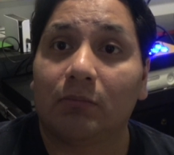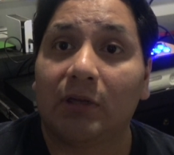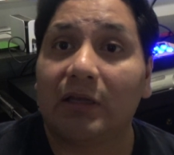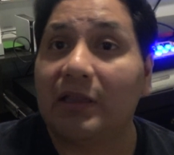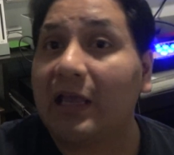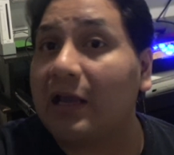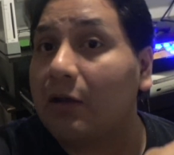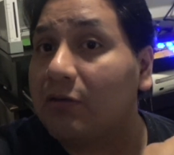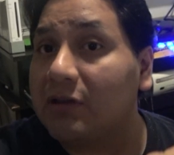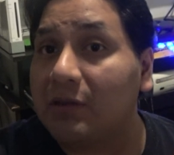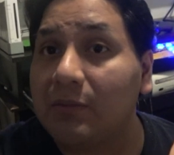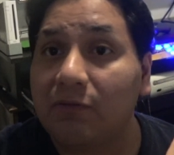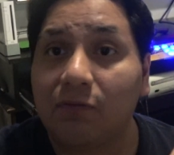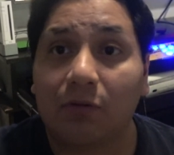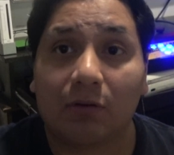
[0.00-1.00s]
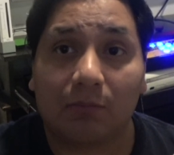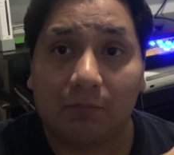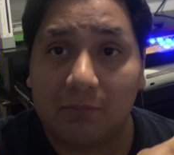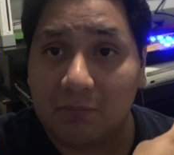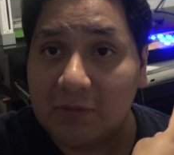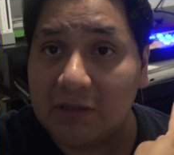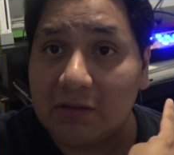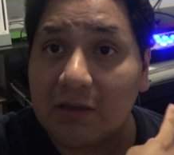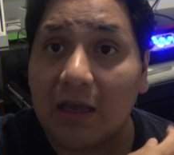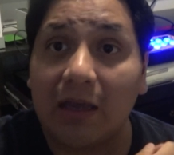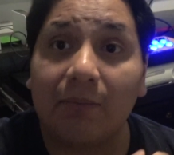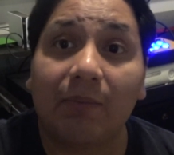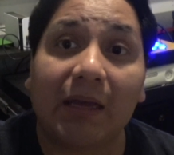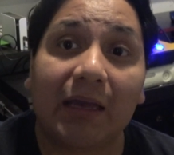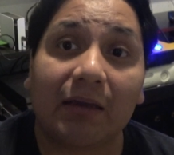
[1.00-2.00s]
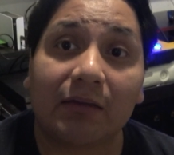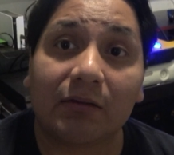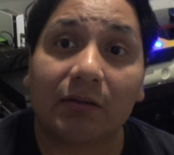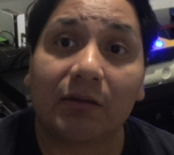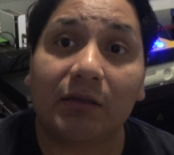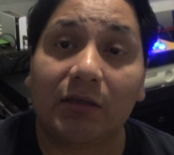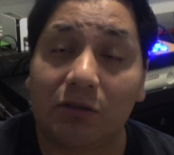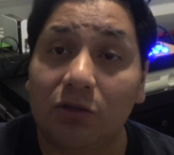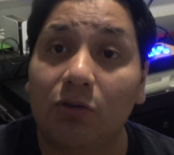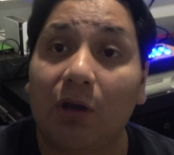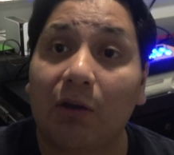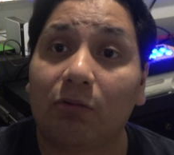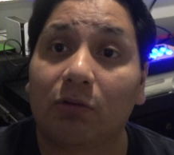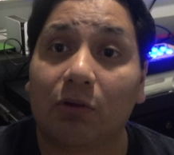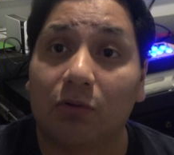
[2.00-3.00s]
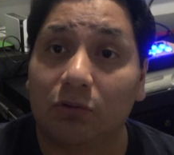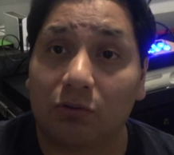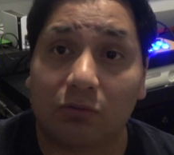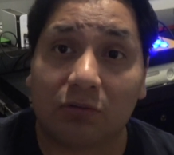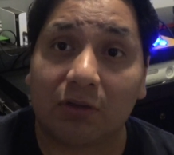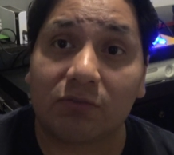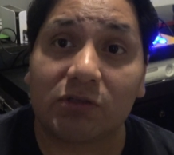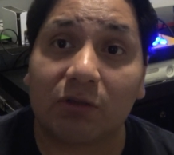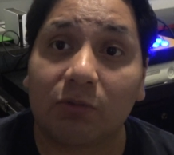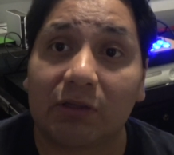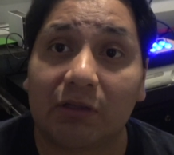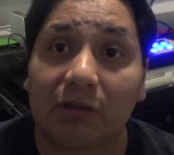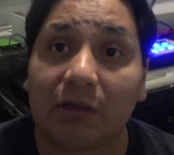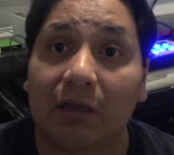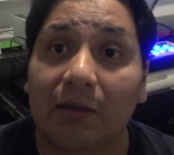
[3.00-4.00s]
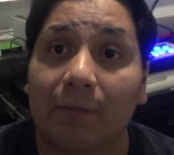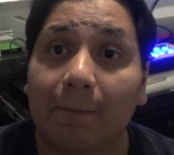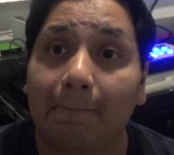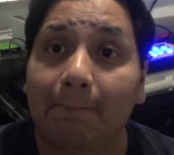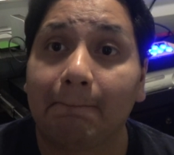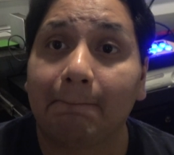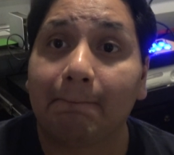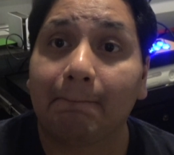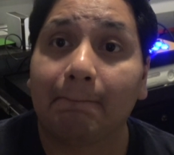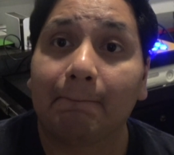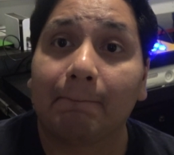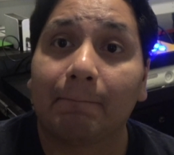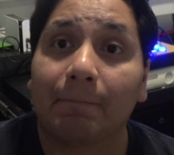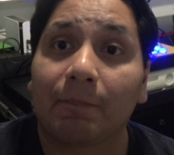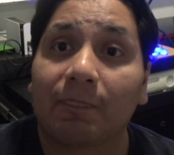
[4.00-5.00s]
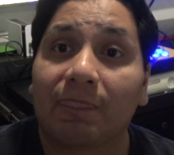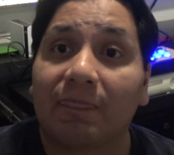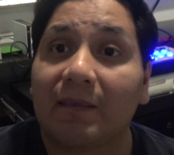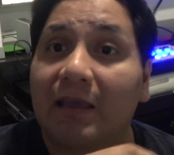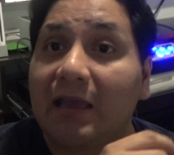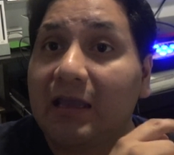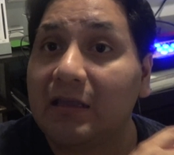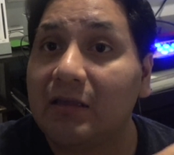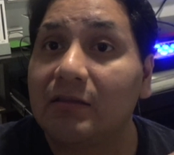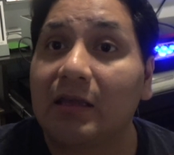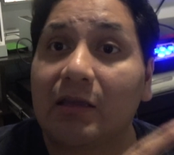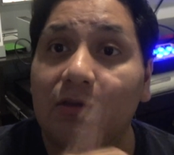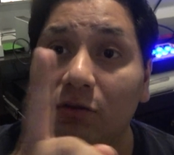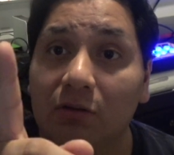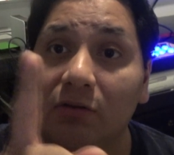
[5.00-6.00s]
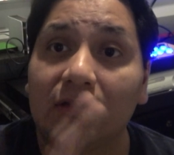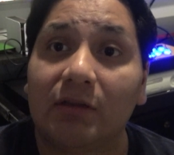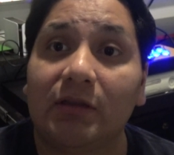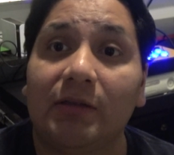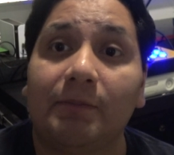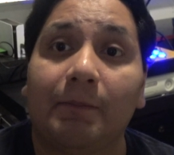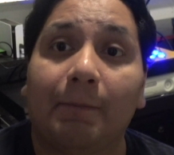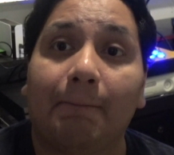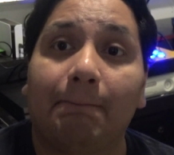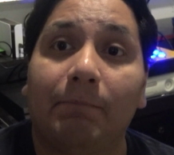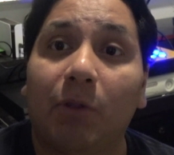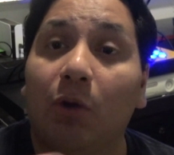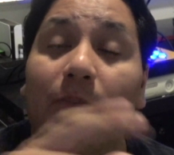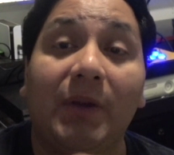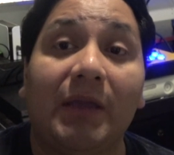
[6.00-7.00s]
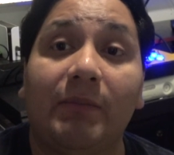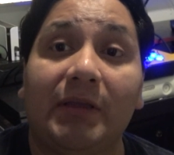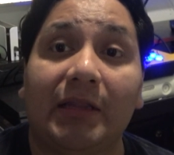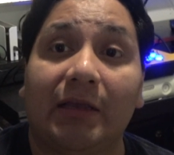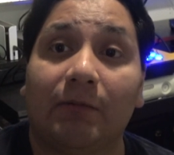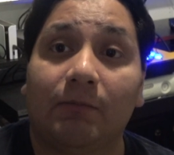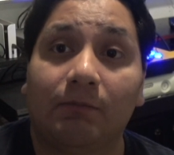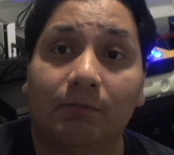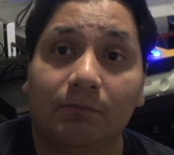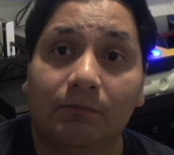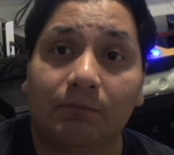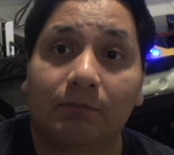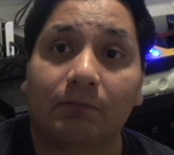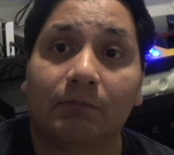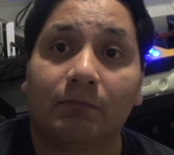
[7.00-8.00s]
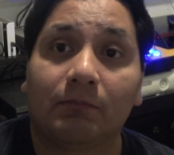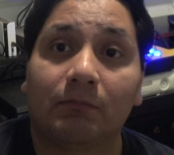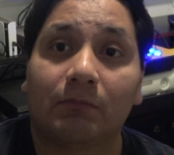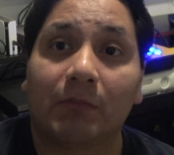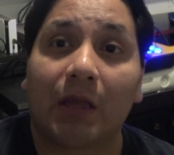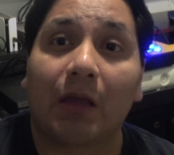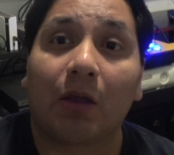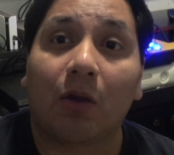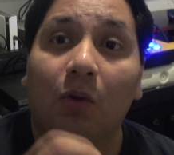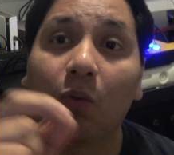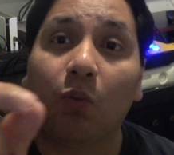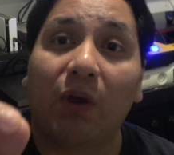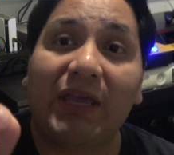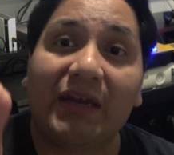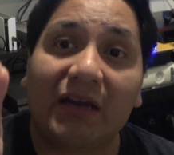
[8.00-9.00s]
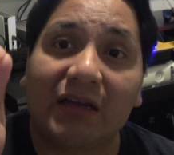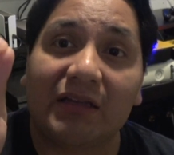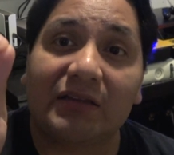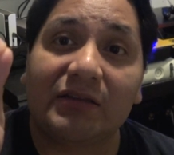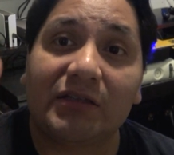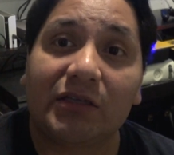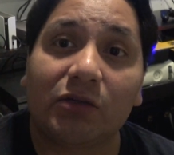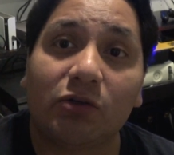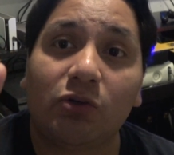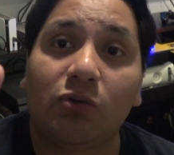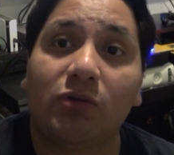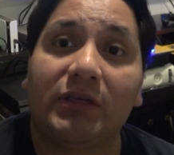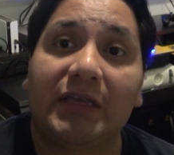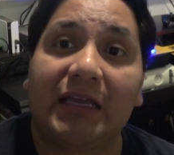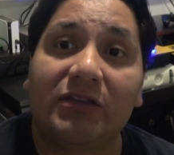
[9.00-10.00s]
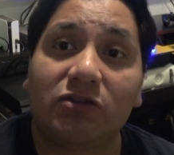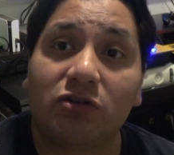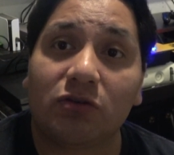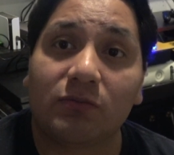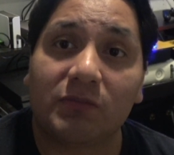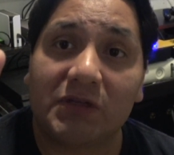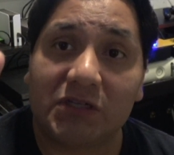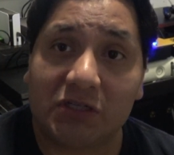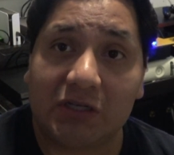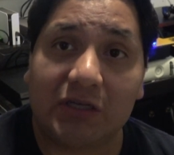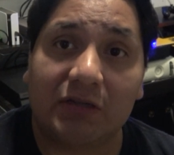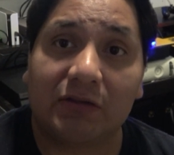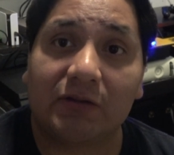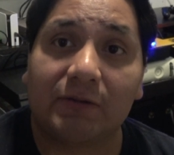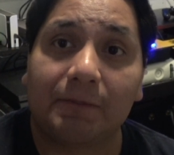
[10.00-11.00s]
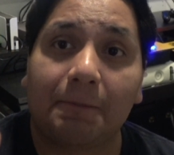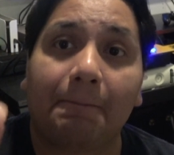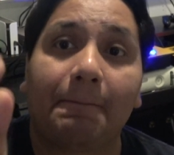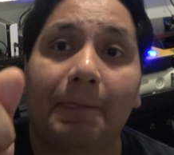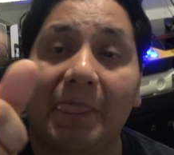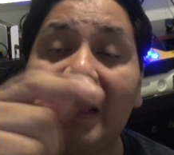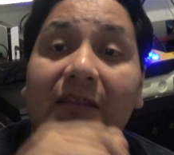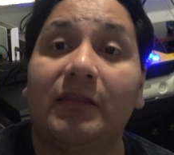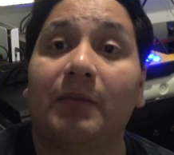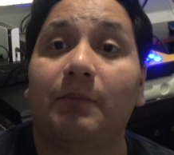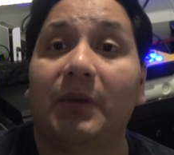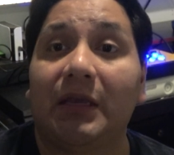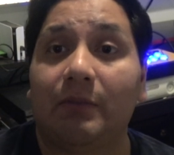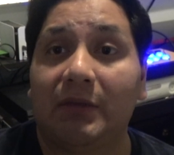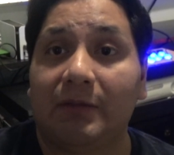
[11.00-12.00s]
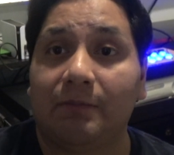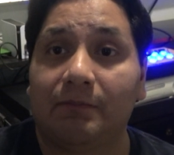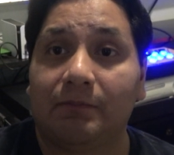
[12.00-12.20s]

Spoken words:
And like I was saying before, this guy Max, he knew I was going through some shit with this guy. And he's like, you know something? Don't pay me now. Wait until you get your machines and then pay me.